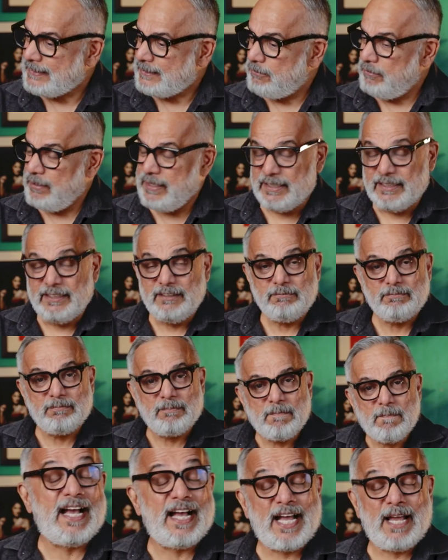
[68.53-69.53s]
well,
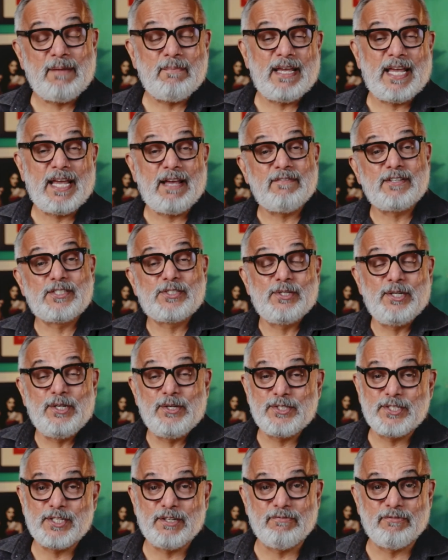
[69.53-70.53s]
I may have a
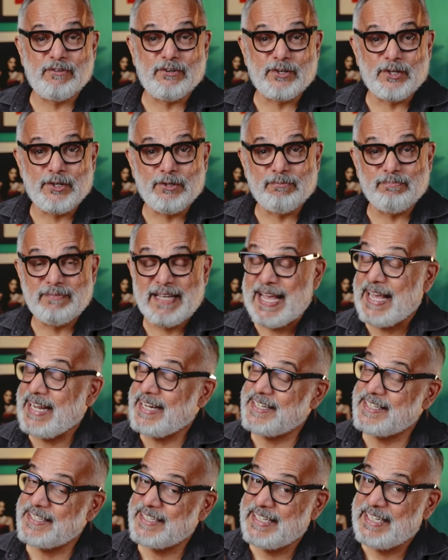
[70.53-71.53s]
solution for you, and